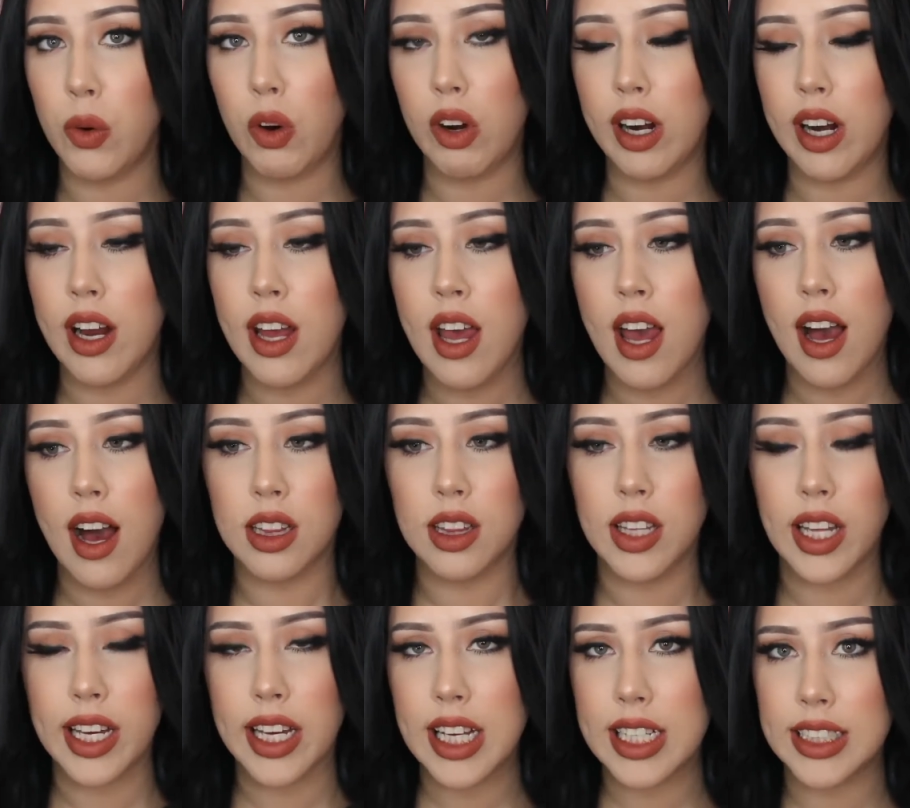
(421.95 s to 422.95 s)
for.
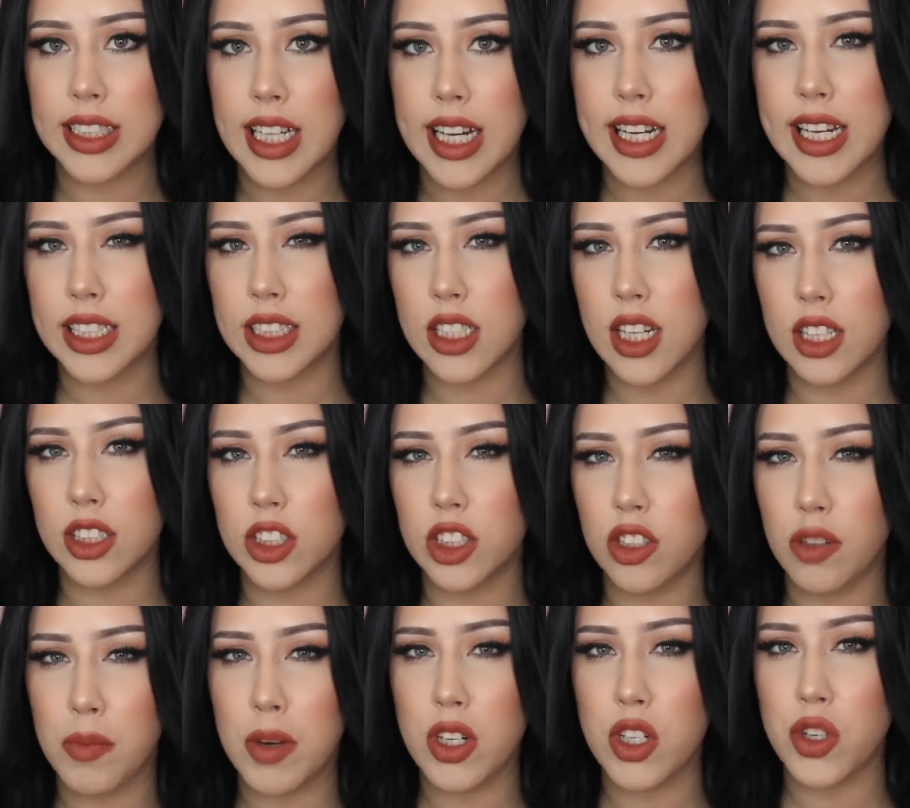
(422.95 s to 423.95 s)
Like I said, it's not
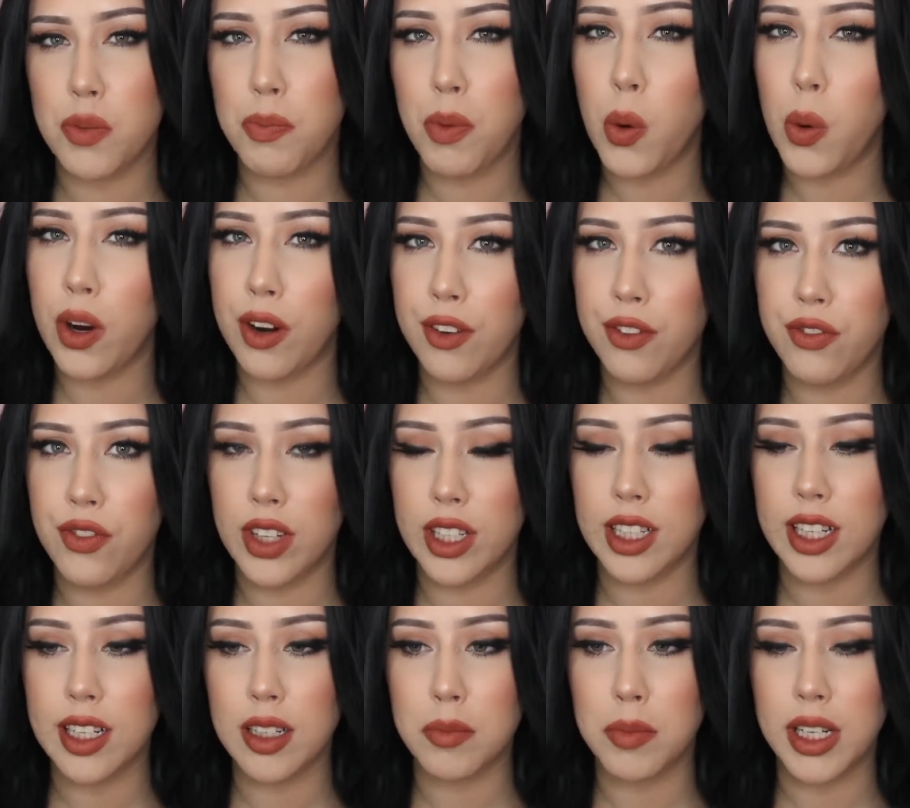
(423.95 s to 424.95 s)
so much pore
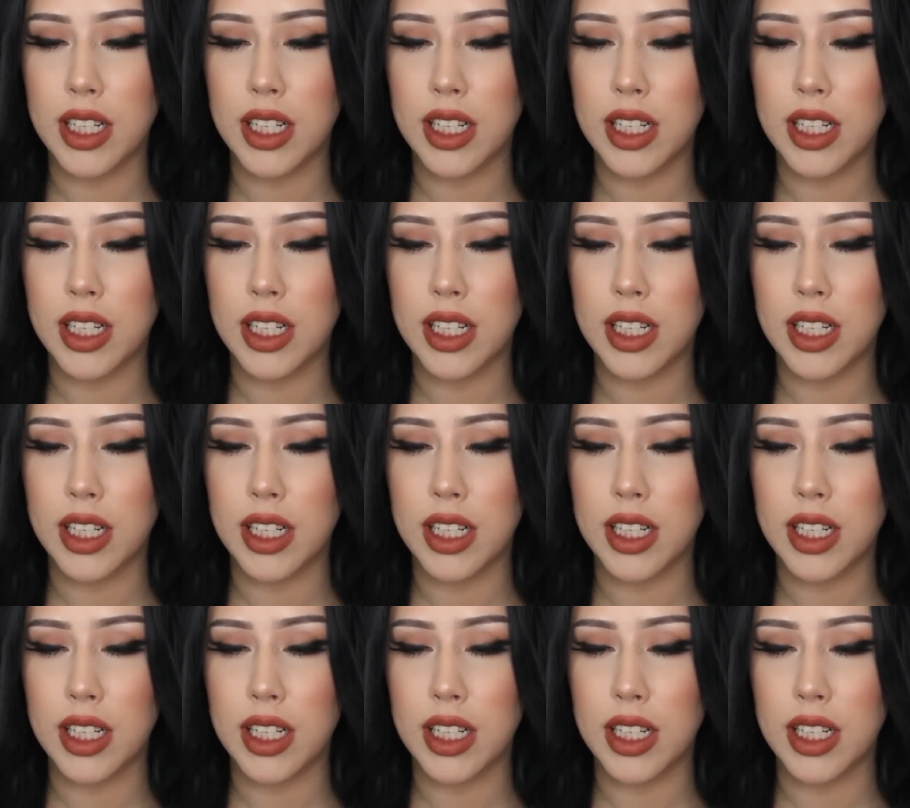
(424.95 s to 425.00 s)
filling,